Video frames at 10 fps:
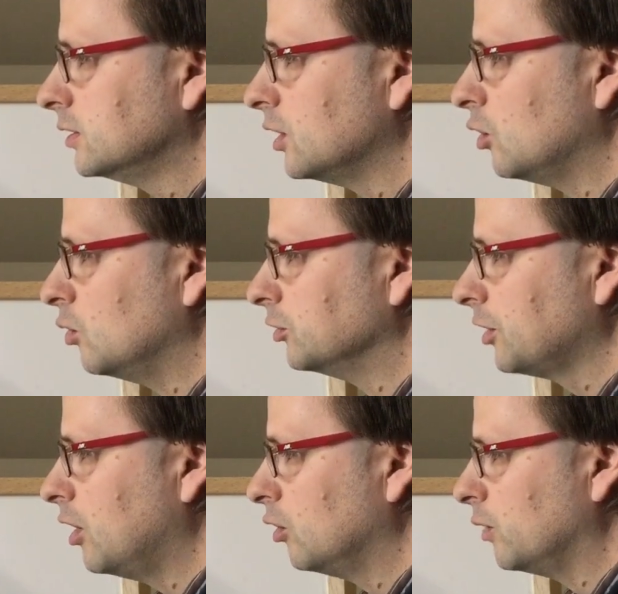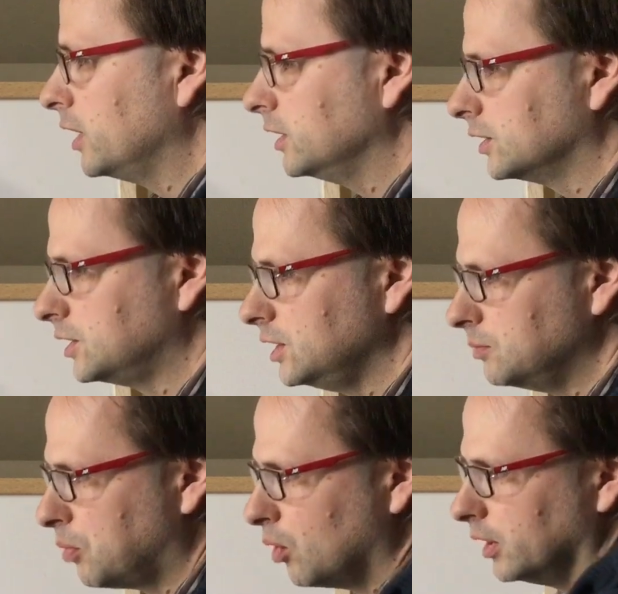though it was already a
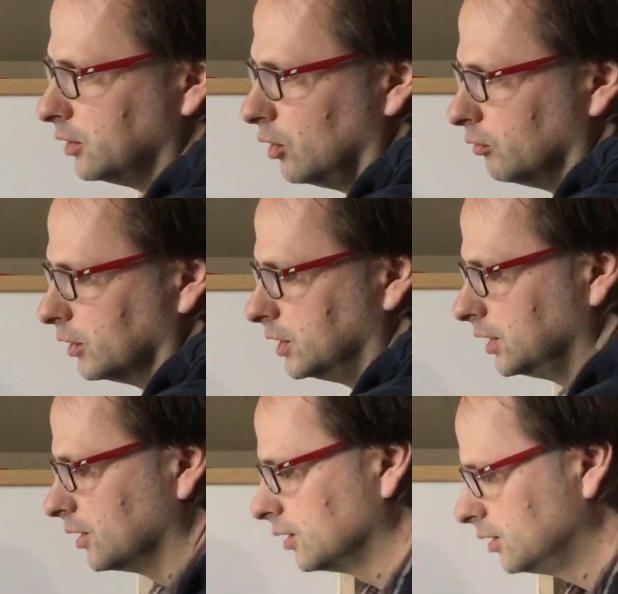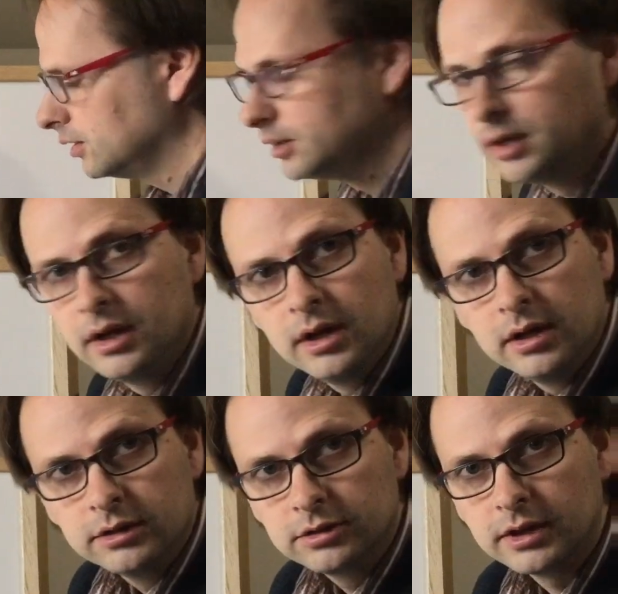key point over here.
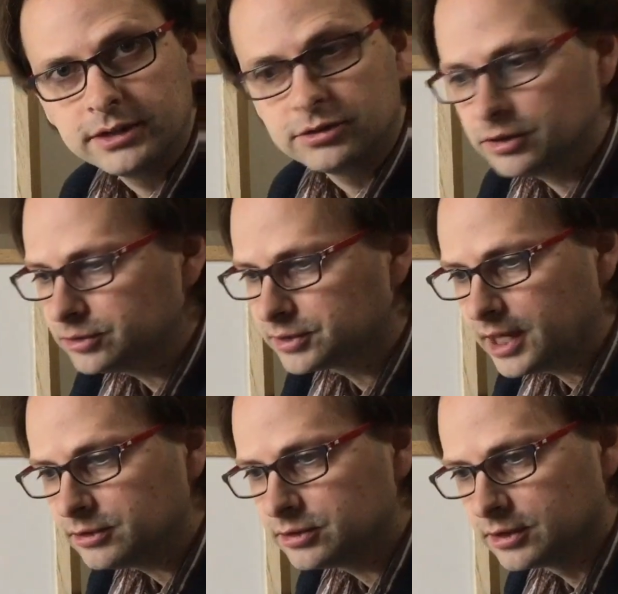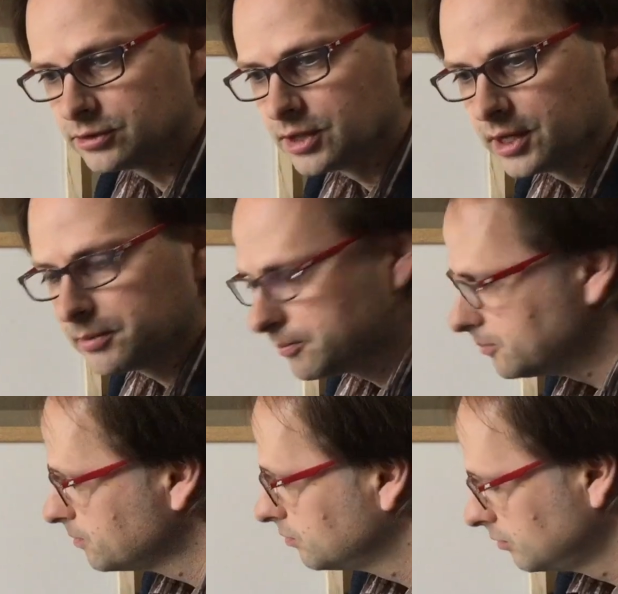So let's just sketch this thing.
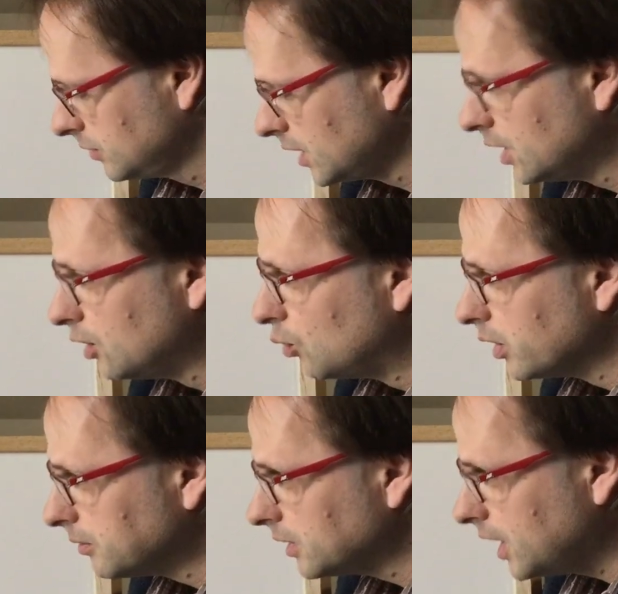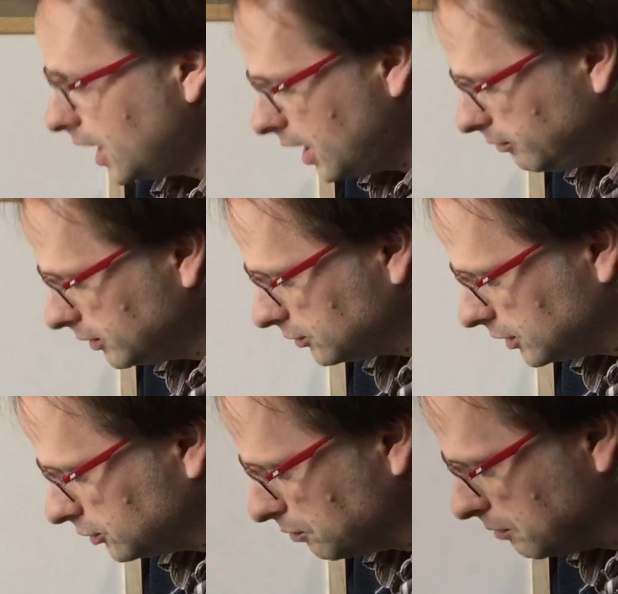What I'm going to have is
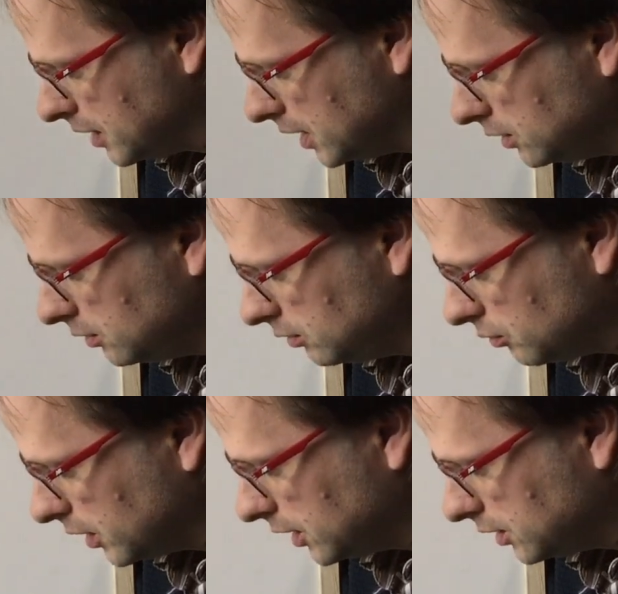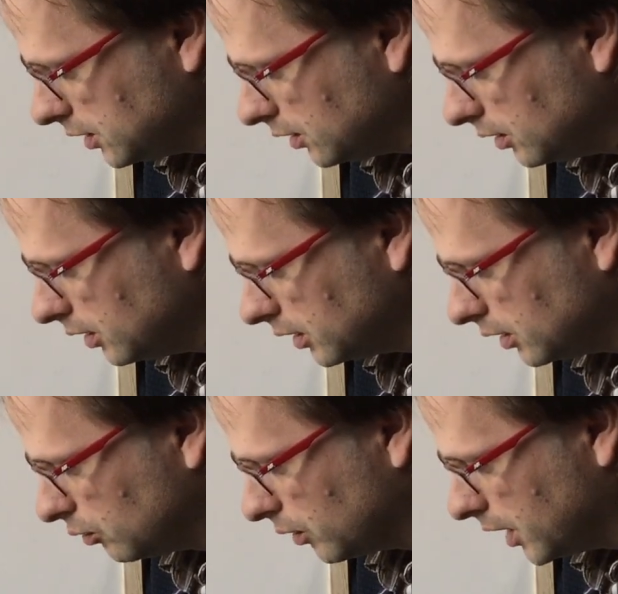this min right here. I'm
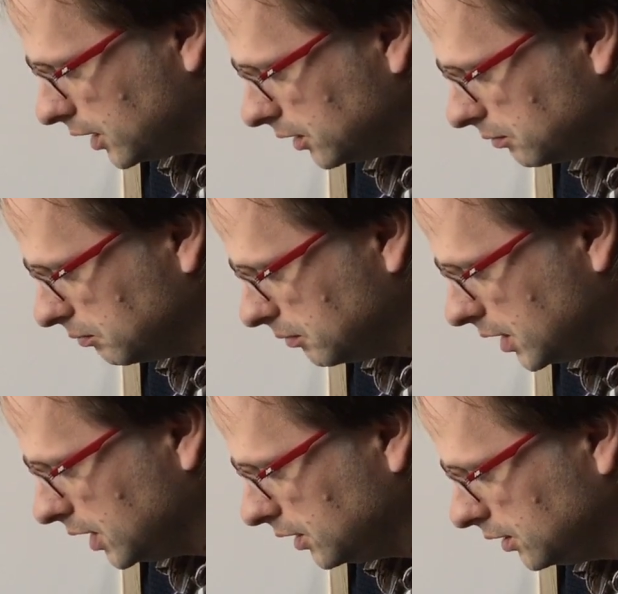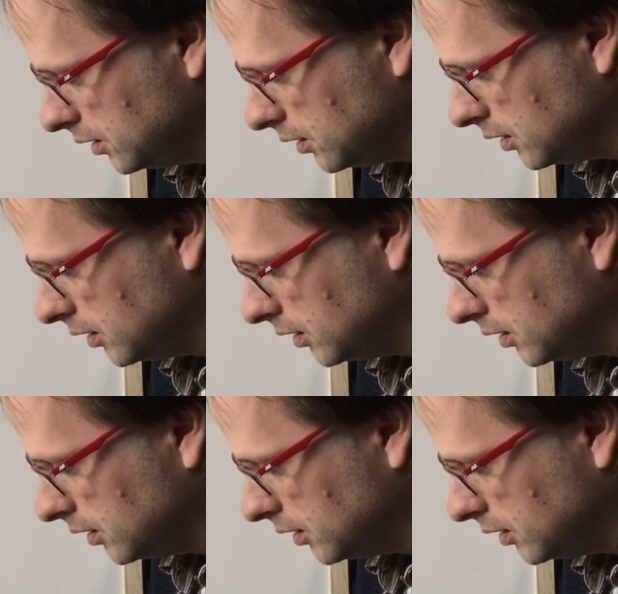going to write it, min